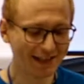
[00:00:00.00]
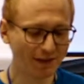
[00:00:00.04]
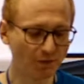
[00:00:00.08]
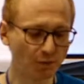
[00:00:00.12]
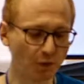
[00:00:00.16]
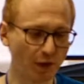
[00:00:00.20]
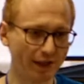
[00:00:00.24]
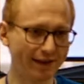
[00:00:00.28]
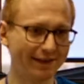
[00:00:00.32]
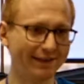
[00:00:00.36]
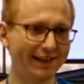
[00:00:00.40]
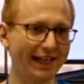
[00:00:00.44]

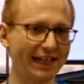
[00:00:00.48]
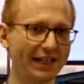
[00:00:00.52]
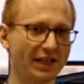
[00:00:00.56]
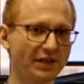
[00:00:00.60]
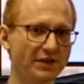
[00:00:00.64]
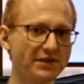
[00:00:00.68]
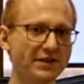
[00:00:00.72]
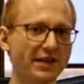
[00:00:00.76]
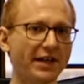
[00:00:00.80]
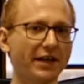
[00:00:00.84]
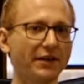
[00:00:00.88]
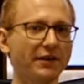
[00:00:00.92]
What they
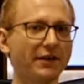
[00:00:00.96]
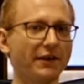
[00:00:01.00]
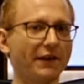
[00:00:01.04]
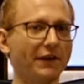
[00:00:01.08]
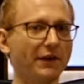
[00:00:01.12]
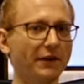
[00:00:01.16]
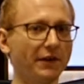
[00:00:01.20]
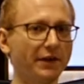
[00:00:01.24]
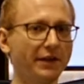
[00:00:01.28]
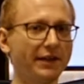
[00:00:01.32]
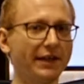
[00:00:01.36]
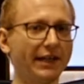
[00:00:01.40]
use under the
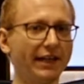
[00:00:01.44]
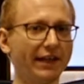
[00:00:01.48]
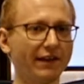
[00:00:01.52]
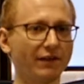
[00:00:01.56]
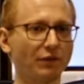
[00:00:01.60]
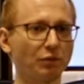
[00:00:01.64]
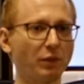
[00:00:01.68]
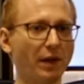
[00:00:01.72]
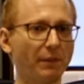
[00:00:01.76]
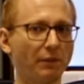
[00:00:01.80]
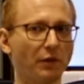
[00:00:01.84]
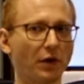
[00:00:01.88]
hood
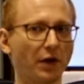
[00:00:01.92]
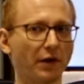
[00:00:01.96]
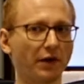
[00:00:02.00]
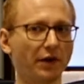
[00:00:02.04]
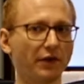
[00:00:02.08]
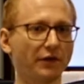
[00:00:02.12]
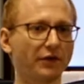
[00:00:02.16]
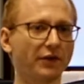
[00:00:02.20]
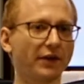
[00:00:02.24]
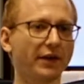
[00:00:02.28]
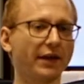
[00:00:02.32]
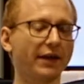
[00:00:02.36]
is web
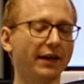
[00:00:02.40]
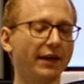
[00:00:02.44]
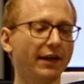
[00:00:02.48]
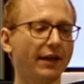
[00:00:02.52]
workers.